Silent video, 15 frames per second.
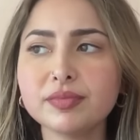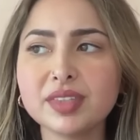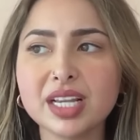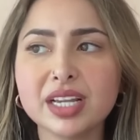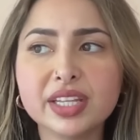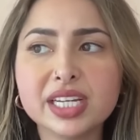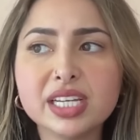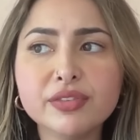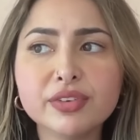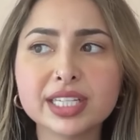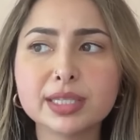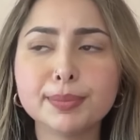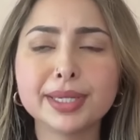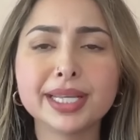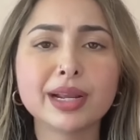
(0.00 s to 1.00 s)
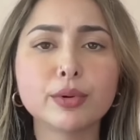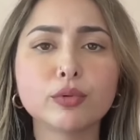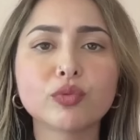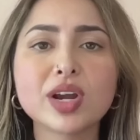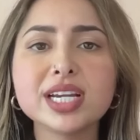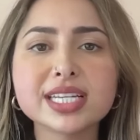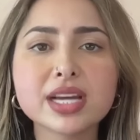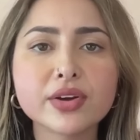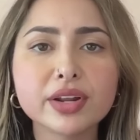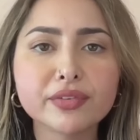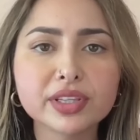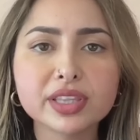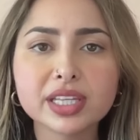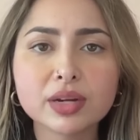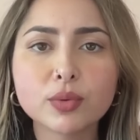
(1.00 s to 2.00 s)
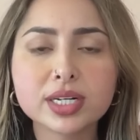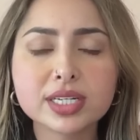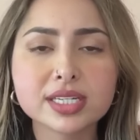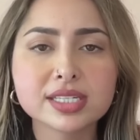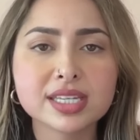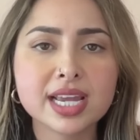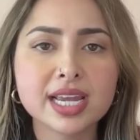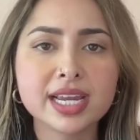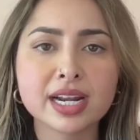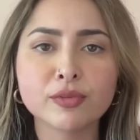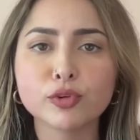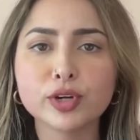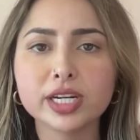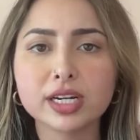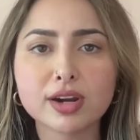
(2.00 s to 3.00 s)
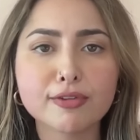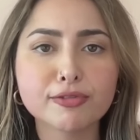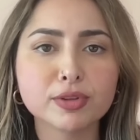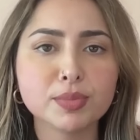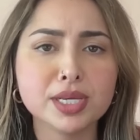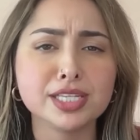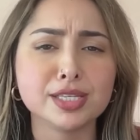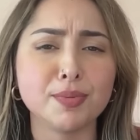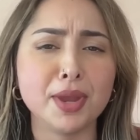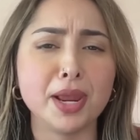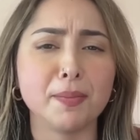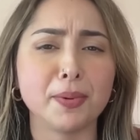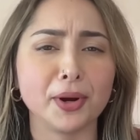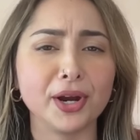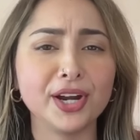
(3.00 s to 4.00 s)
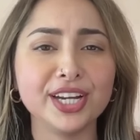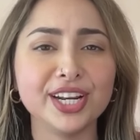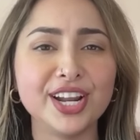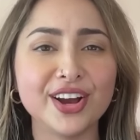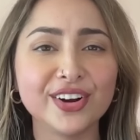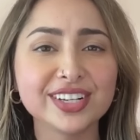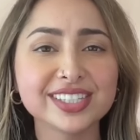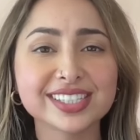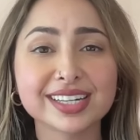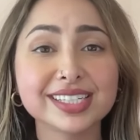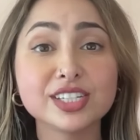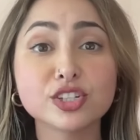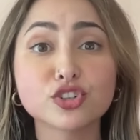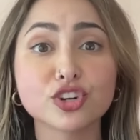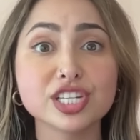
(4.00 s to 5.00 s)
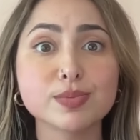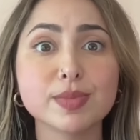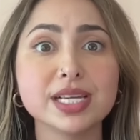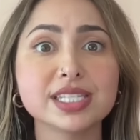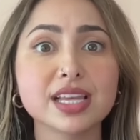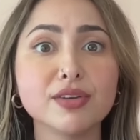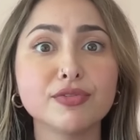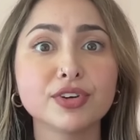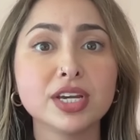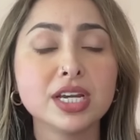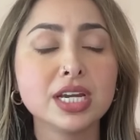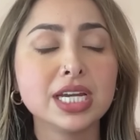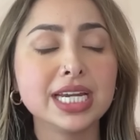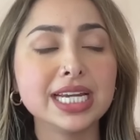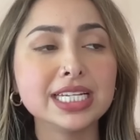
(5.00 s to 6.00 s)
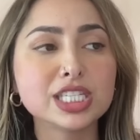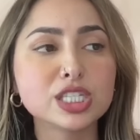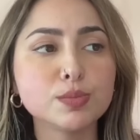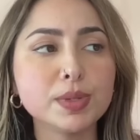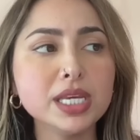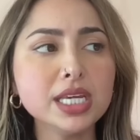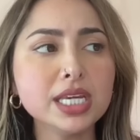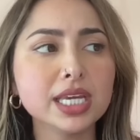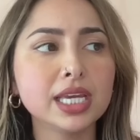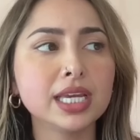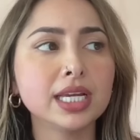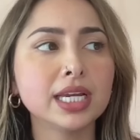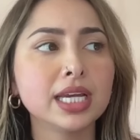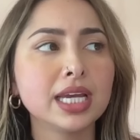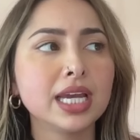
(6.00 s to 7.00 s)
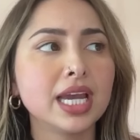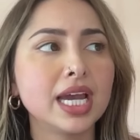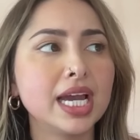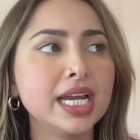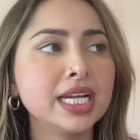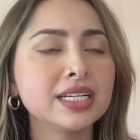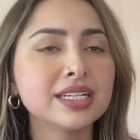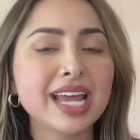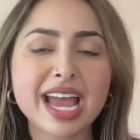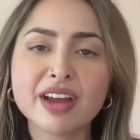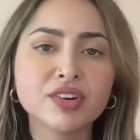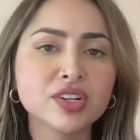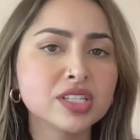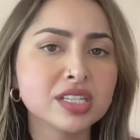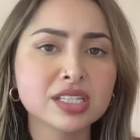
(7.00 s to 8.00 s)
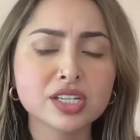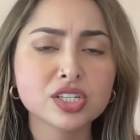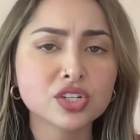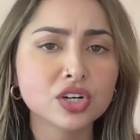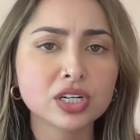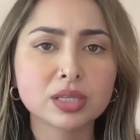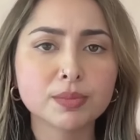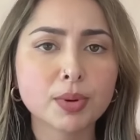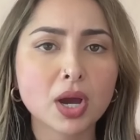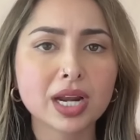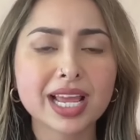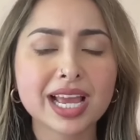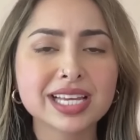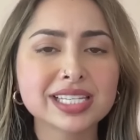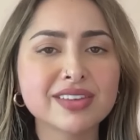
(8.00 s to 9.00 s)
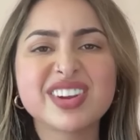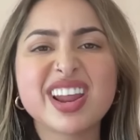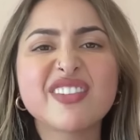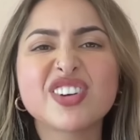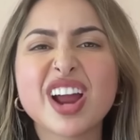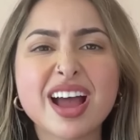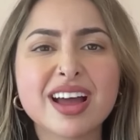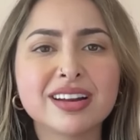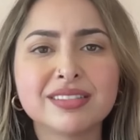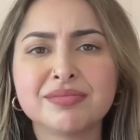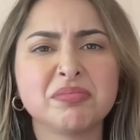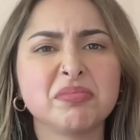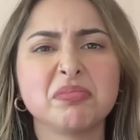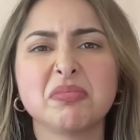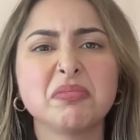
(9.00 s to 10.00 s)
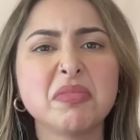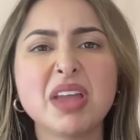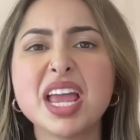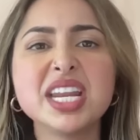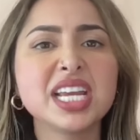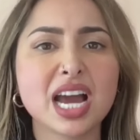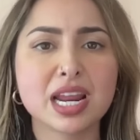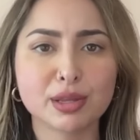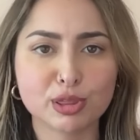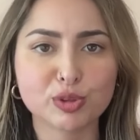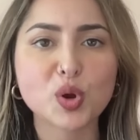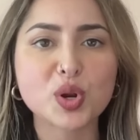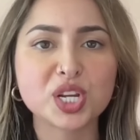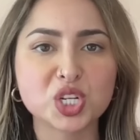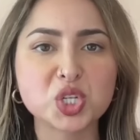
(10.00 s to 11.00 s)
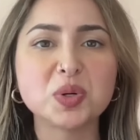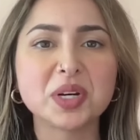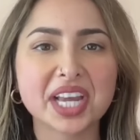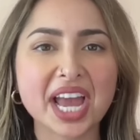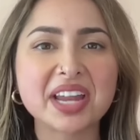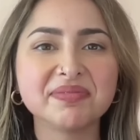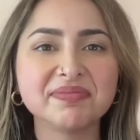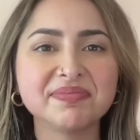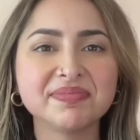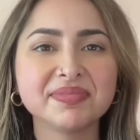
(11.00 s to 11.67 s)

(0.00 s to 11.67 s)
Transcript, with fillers: And then even at the beginning, I would write down everything I wanted to say and read it off the piece of paper, you know, because I didn't trust hmm. myself yeah. in speaking. And ever since I started the podcast, I've never had any kind of throat issue again.